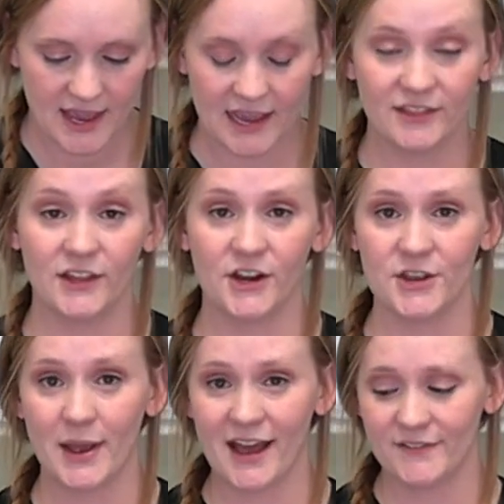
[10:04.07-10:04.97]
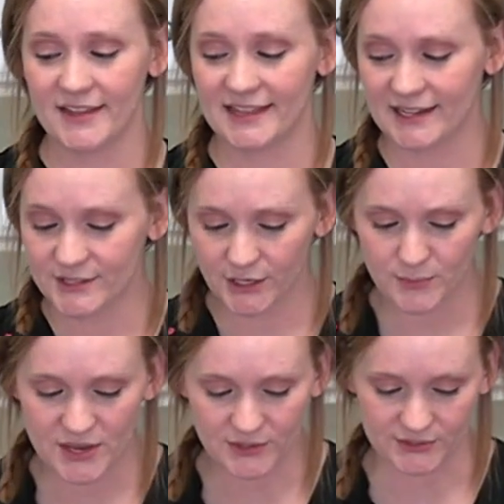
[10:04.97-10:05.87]
And there you have it. That's our
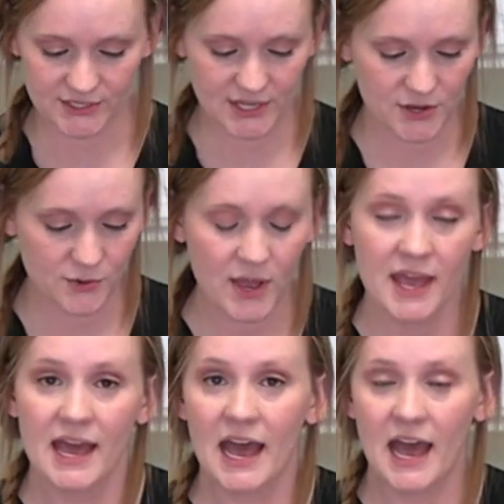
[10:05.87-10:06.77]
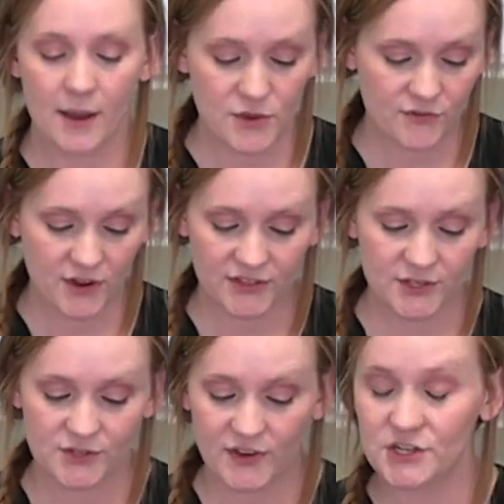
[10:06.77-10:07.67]
meal. So you've got
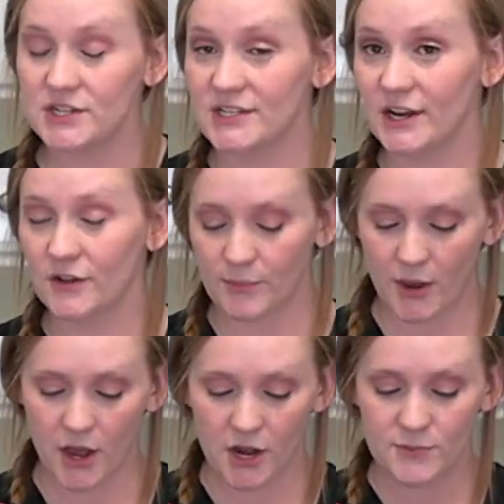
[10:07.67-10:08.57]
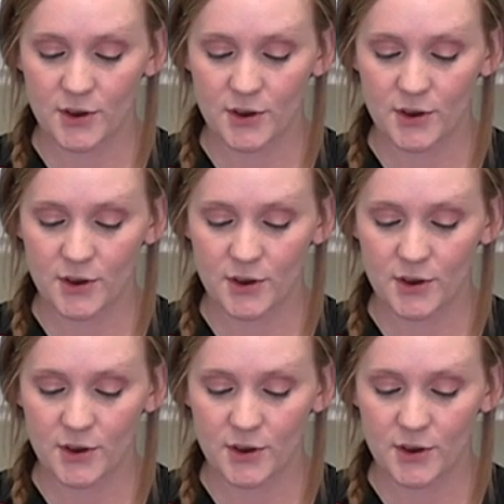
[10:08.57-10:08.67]
those veggies there on the bottom.